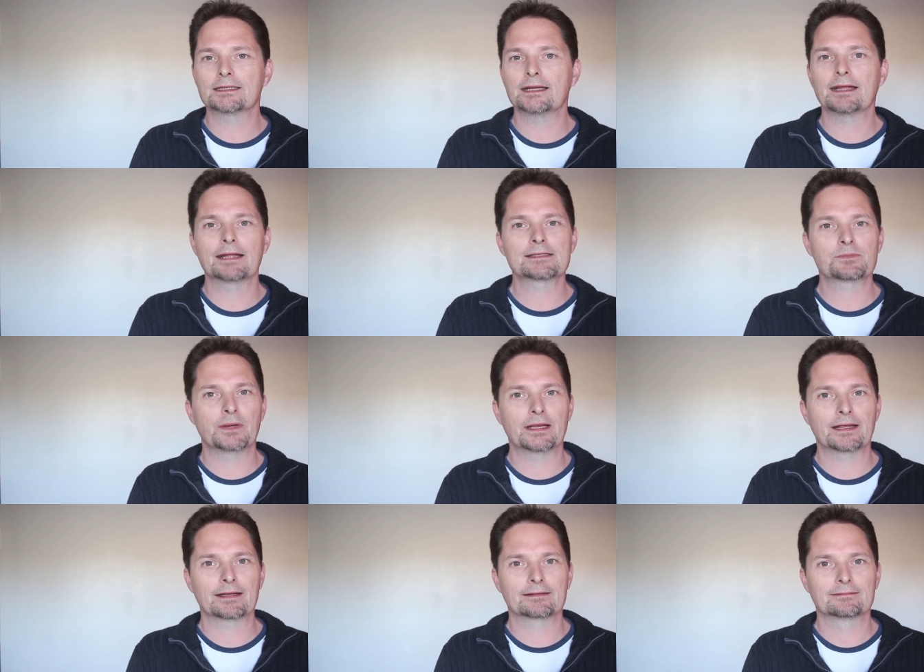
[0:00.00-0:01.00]
listening, and
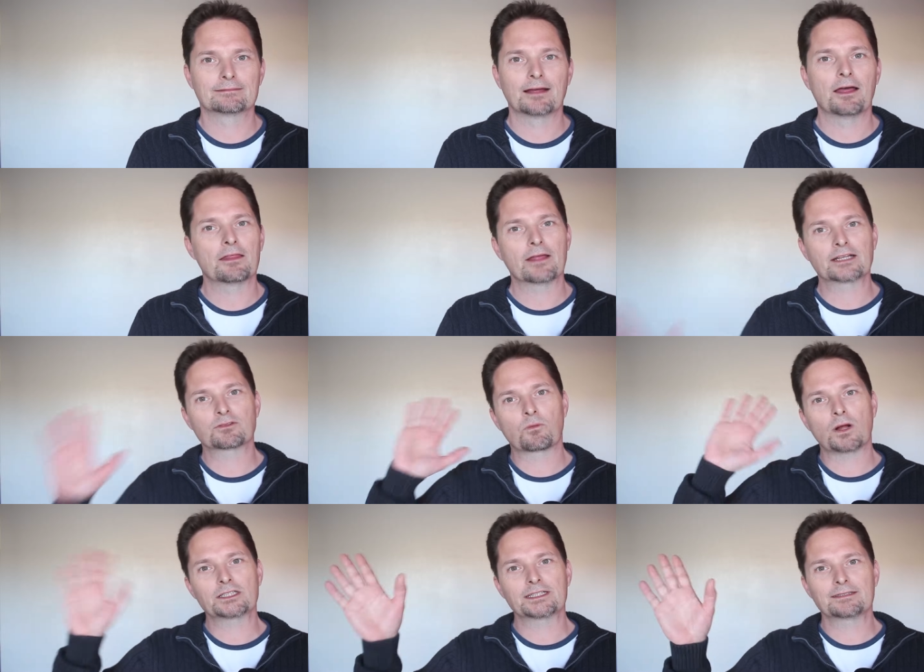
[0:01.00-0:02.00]
speaking. Thanks
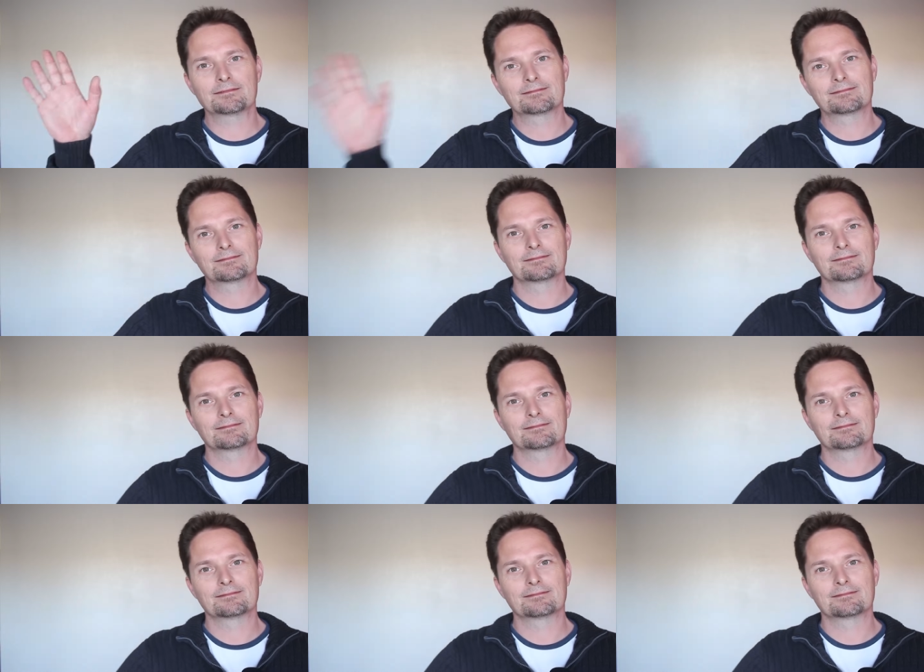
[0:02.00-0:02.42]
for watching!